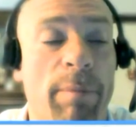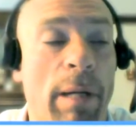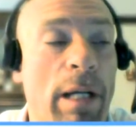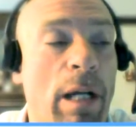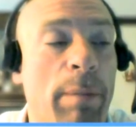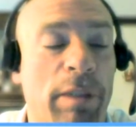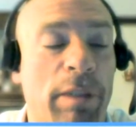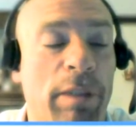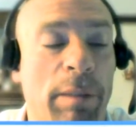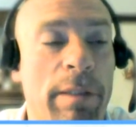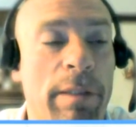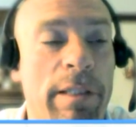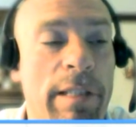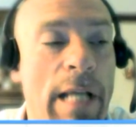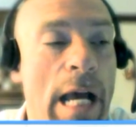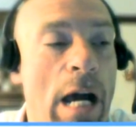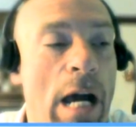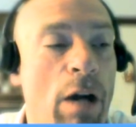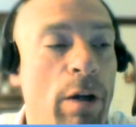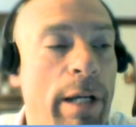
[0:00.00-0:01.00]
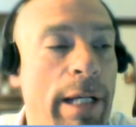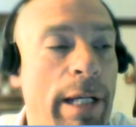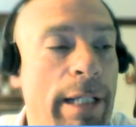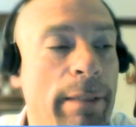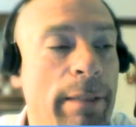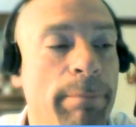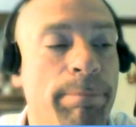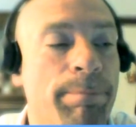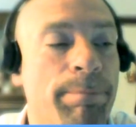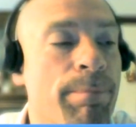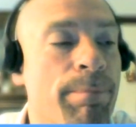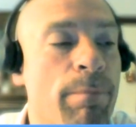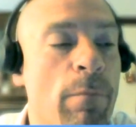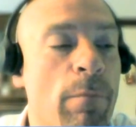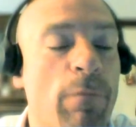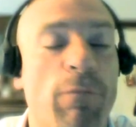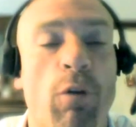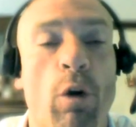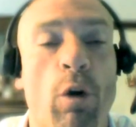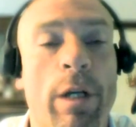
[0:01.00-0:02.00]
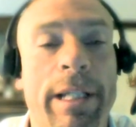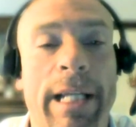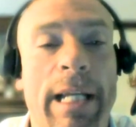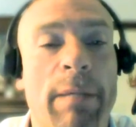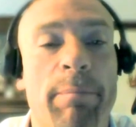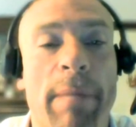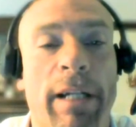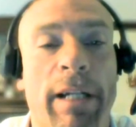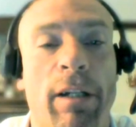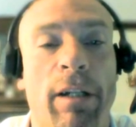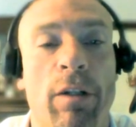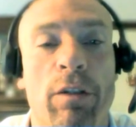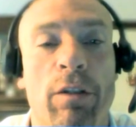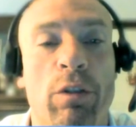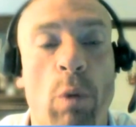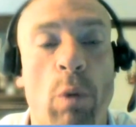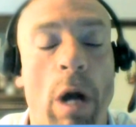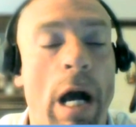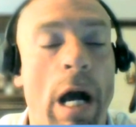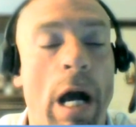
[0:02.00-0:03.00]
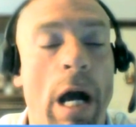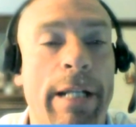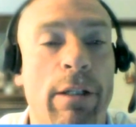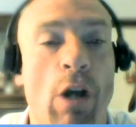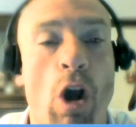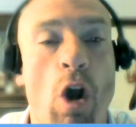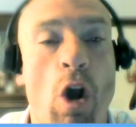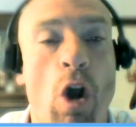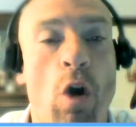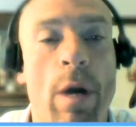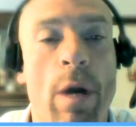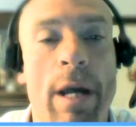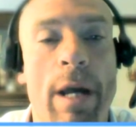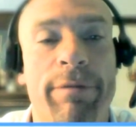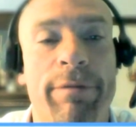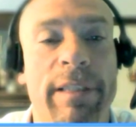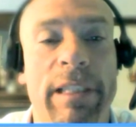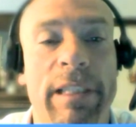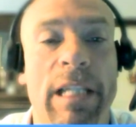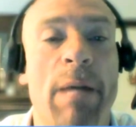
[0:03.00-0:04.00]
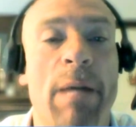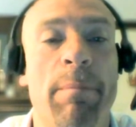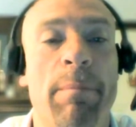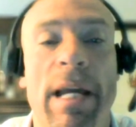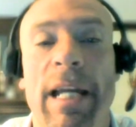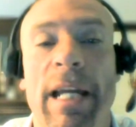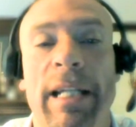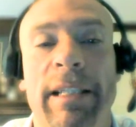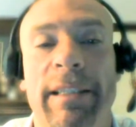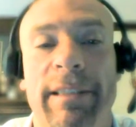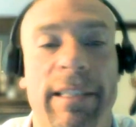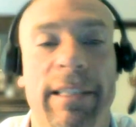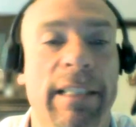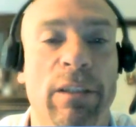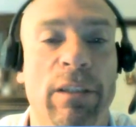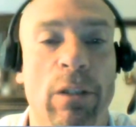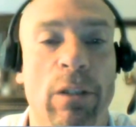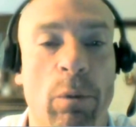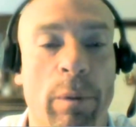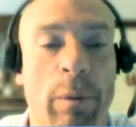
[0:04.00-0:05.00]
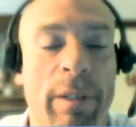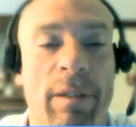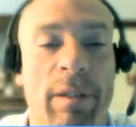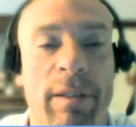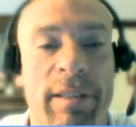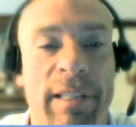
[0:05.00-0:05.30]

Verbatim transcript: my upstream is now a 48 megahertz wide OFDMA signal with